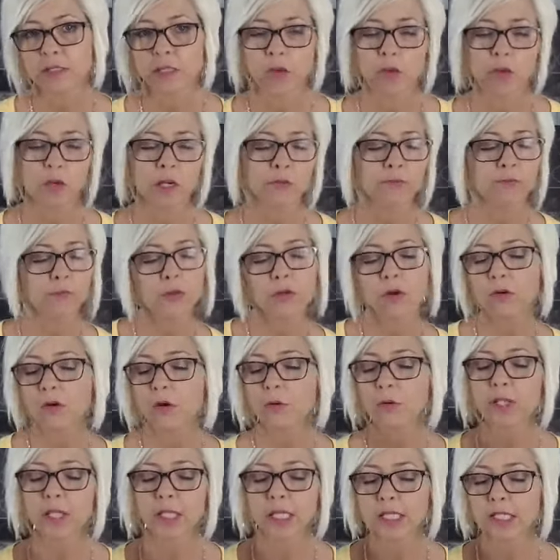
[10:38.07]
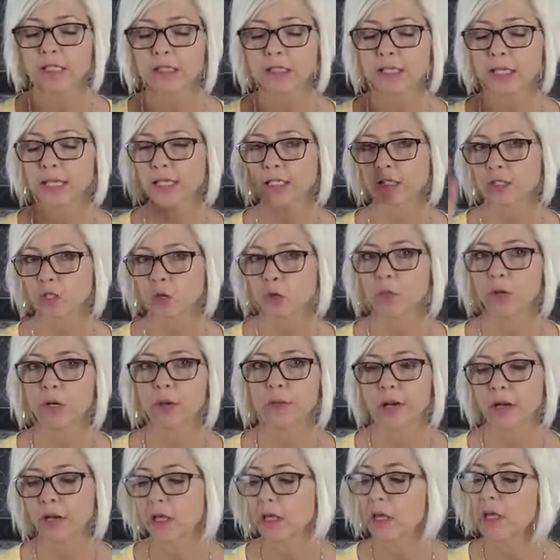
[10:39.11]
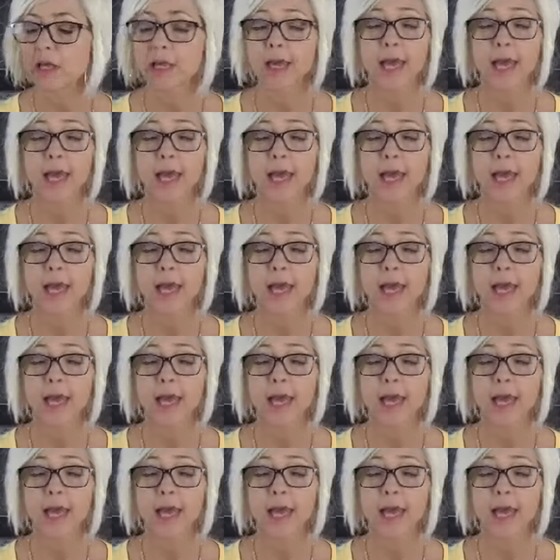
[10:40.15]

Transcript: So, and if you don't know what it is, like, don't worry about it.